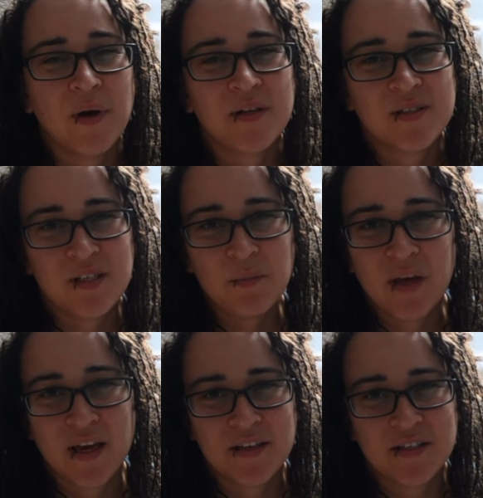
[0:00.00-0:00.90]
but in some
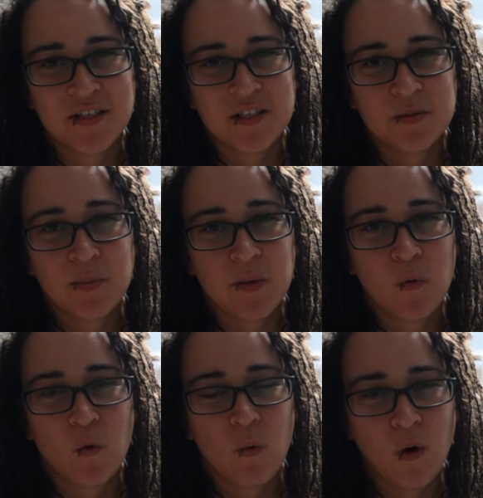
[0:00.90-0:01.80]
cases,
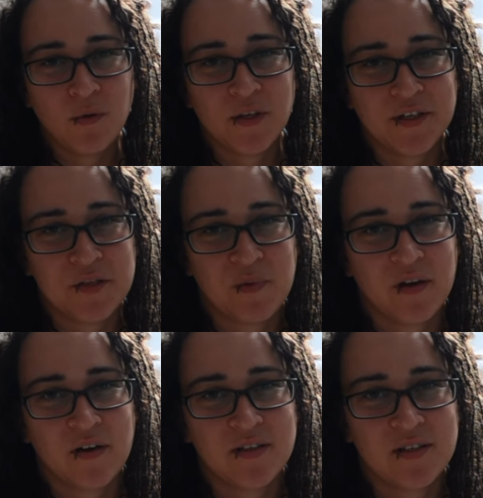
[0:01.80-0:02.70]
people won't
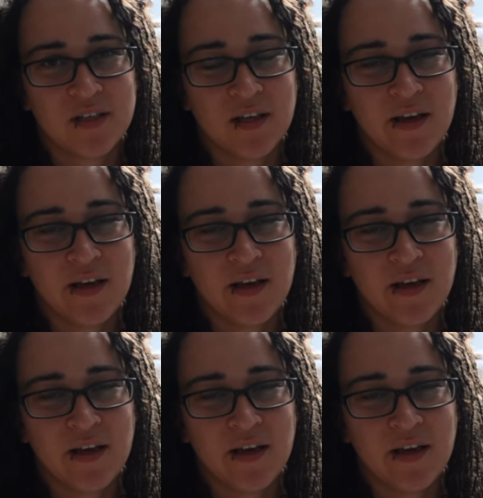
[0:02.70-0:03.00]
experience